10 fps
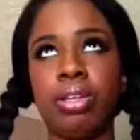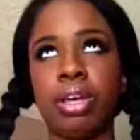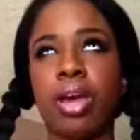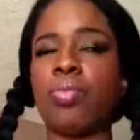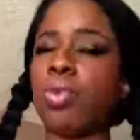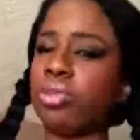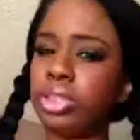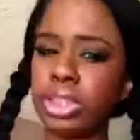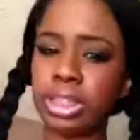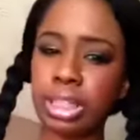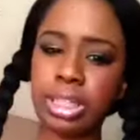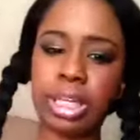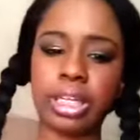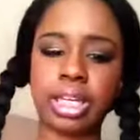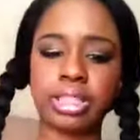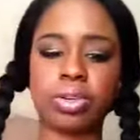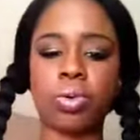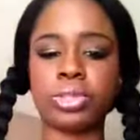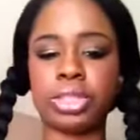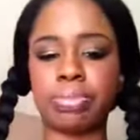I want to say that it has
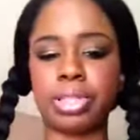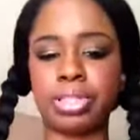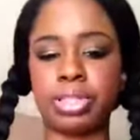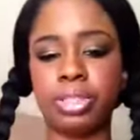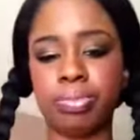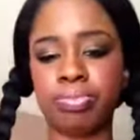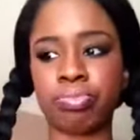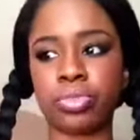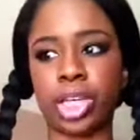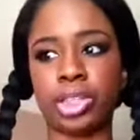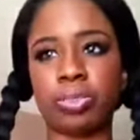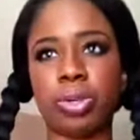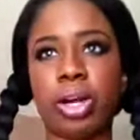gold zippers as well.